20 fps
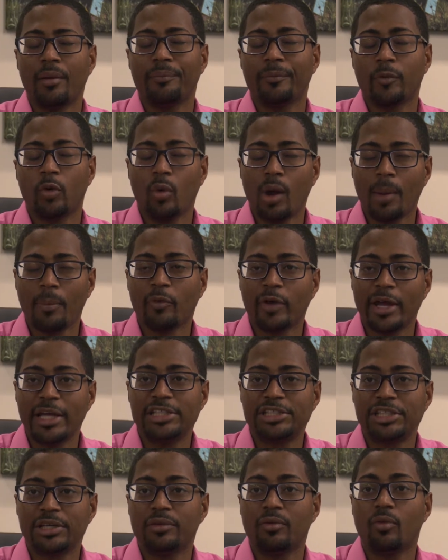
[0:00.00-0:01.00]

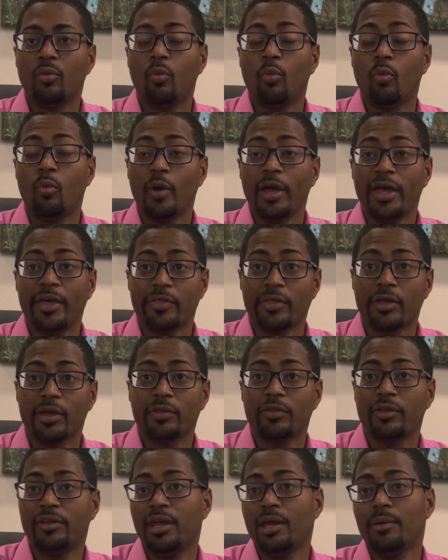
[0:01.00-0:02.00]
cooperation with
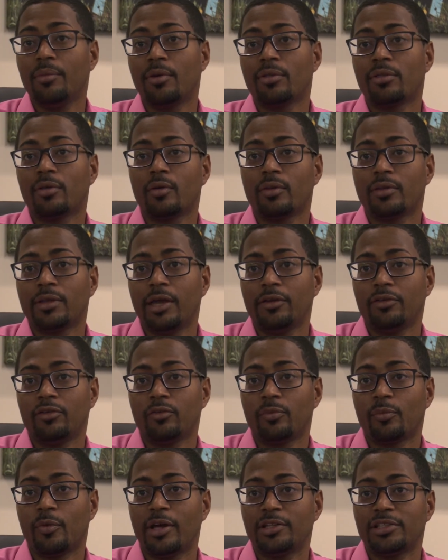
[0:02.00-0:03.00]
the neighborhood associations
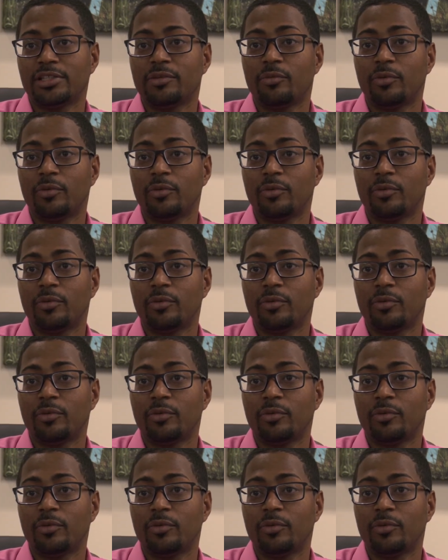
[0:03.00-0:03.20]
present.